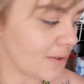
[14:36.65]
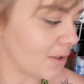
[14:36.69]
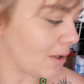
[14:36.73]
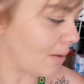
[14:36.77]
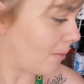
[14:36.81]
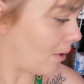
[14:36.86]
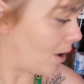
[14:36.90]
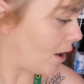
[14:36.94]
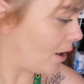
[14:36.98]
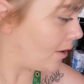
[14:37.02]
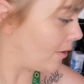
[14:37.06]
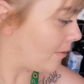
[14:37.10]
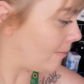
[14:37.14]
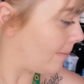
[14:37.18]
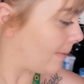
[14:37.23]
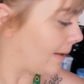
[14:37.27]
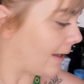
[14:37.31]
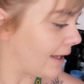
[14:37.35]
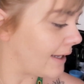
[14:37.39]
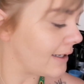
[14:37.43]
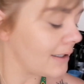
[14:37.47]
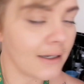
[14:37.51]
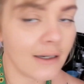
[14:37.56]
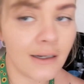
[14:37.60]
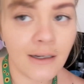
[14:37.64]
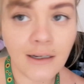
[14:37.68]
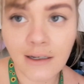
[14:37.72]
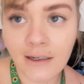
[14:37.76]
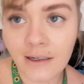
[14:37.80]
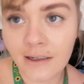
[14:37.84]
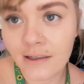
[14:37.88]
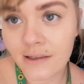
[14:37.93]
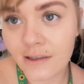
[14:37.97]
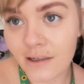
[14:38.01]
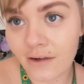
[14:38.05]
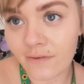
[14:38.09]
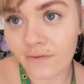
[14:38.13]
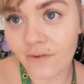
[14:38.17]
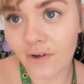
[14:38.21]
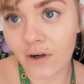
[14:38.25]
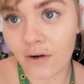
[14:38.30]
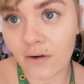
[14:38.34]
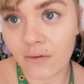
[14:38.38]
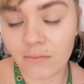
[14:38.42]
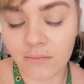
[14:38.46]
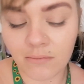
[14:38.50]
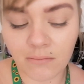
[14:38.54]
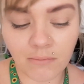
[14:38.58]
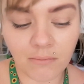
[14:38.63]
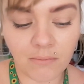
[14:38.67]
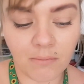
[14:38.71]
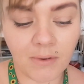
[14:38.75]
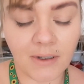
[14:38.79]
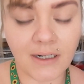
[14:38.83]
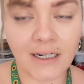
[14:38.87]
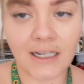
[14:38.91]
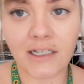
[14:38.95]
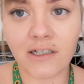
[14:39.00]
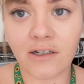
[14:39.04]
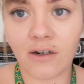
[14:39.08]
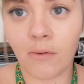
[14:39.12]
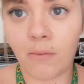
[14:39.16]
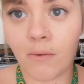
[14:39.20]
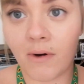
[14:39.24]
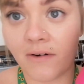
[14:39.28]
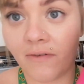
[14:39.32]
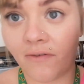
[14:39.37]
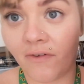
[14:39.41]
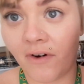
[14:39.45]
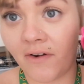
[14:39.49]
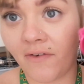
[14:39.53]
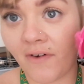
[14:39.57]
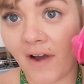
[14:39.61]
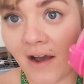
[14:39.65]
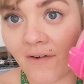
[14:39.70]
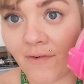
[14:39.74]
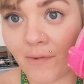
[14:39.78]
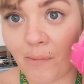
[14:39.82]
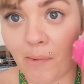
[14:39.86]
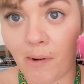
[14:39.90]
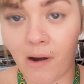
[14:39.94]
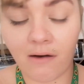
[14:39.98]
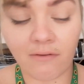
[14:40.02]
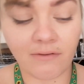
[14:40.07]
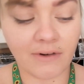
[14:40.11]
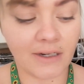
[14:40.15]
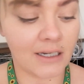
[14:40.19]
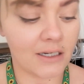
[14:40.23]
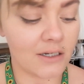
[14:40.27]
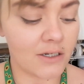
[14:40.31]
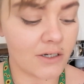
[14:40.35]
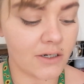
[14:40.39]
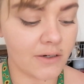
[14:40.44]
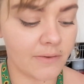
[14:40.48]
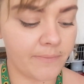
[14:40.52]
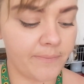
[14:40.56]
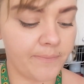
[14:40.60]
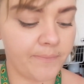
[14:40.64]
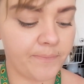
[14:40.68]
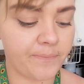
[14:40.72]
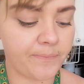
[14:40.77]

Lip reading: So I'm hoping that I've got one each. I've got one for if I have a porridge.